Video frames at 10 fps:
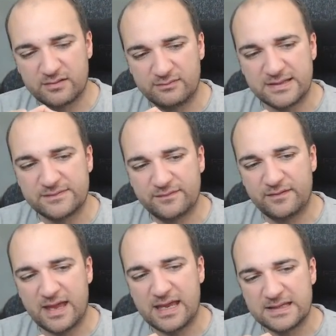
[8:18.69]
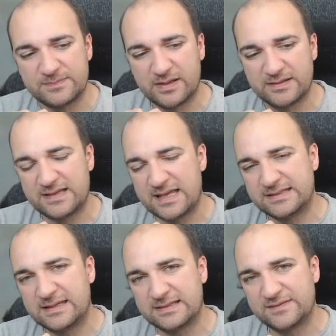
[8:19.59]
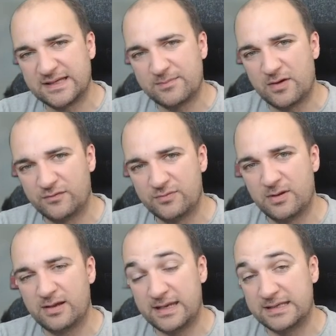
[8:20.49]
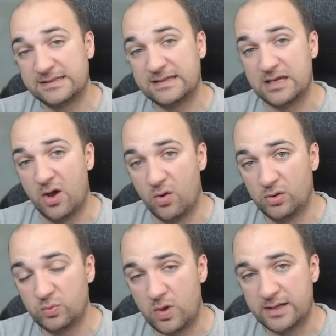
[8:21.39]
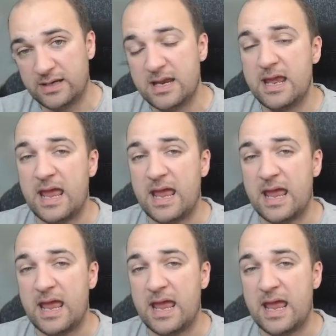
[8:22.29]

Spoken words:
The reason for that is because that Cities of Sigmar rune mark is the old one,